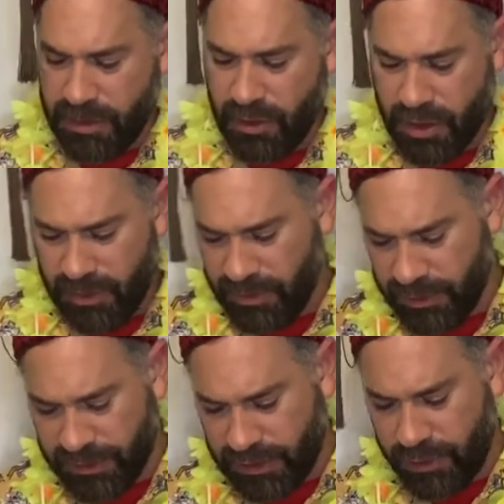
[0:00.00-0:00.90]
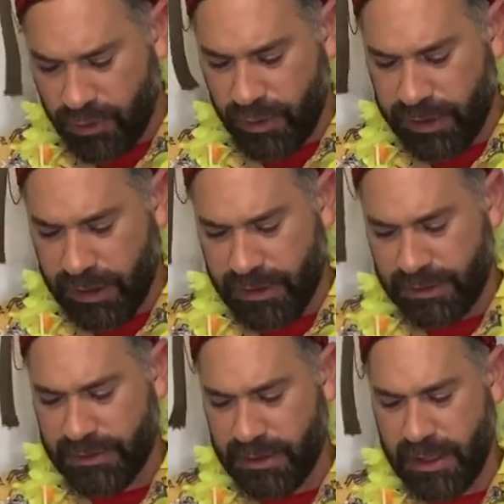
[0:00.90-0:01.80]
Now, I'm using
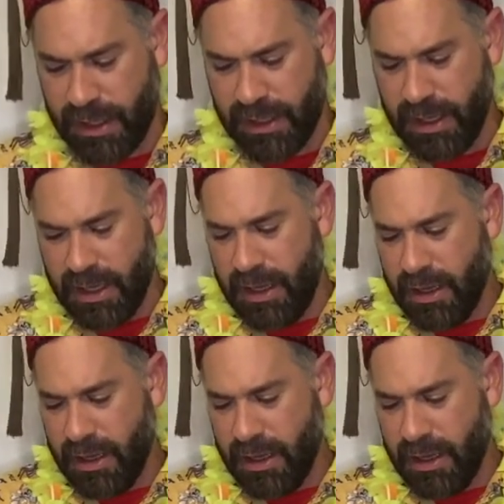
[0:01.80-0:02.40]
Goya today.